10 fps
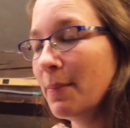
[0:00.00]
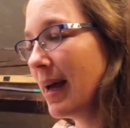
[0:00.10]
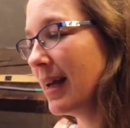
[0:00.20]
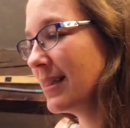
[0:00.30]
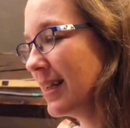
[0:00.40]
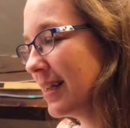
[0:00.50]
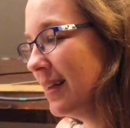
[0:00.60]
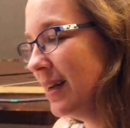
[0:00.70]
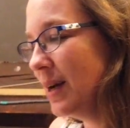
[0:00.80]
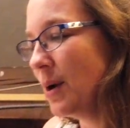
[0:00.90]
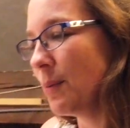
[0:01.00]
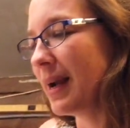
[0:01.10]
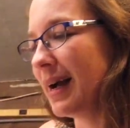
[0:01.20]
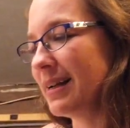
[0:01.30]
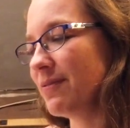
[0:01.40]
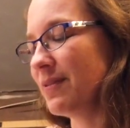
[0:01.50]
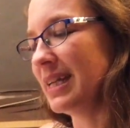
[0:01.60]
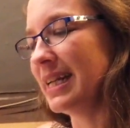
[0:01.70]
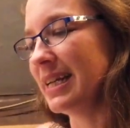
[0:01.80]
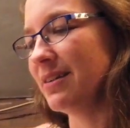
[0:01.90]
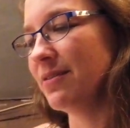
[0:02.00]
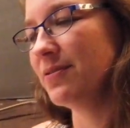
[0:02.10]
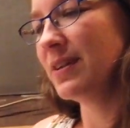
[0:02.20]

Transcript: passing, we kind of give